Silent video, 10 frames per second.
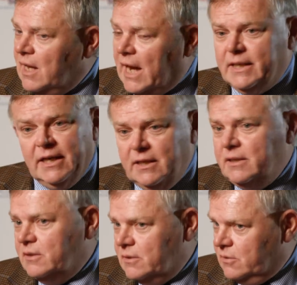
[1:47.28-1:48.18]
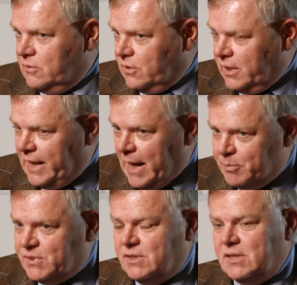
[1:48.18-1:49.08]
And then in the
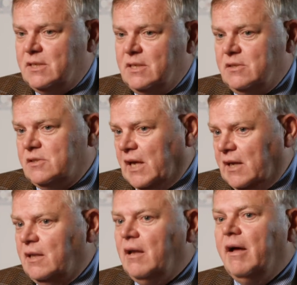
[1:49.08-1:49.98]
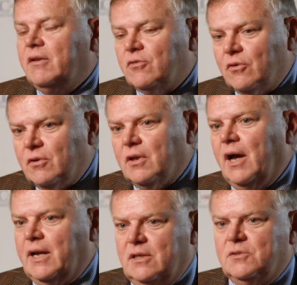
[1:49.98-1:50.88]
relapse setting, second line, third
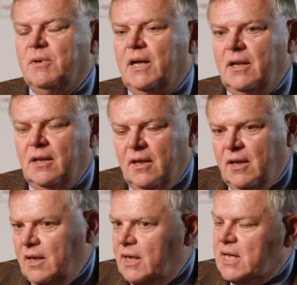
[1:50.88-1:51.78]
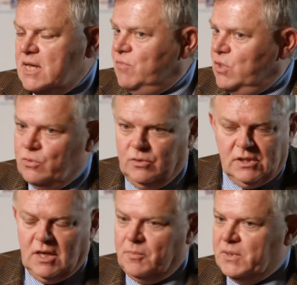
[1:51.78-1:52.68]
line as well,
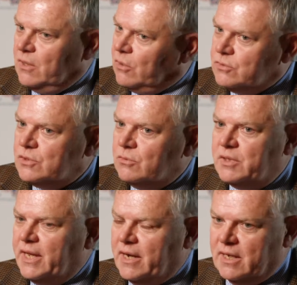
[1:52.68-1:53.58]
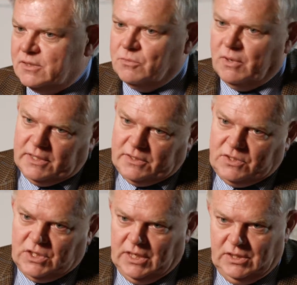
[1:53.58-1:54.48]
immunotherapy also there has quite
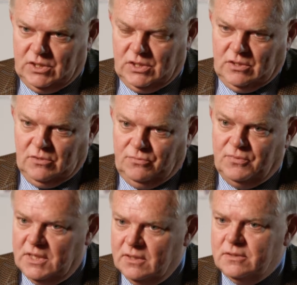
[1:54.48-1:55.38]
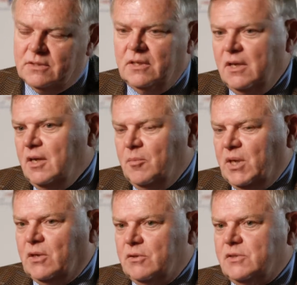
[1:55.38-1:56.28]
changed the field,
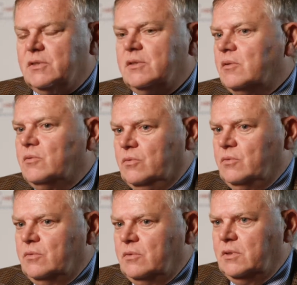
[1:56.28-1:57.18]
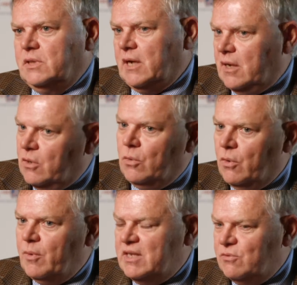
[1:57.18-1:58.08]
because there are now
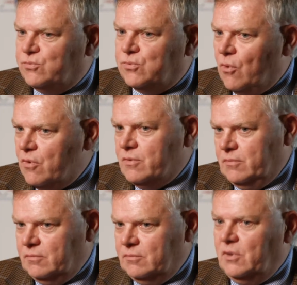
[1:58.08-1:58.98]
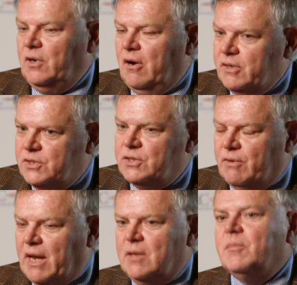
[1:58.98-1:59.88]
already four large
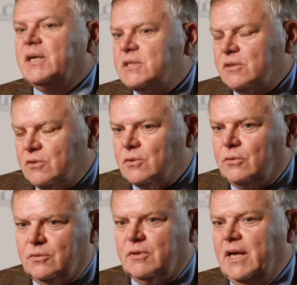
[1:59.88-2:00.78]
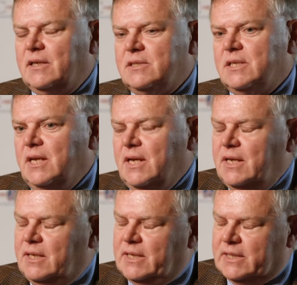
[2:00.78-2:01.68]
randomized controlled trials
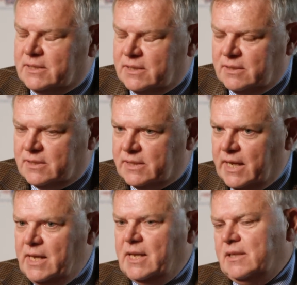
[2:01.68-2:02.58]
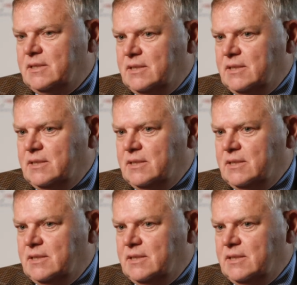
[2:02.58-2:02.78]
that say that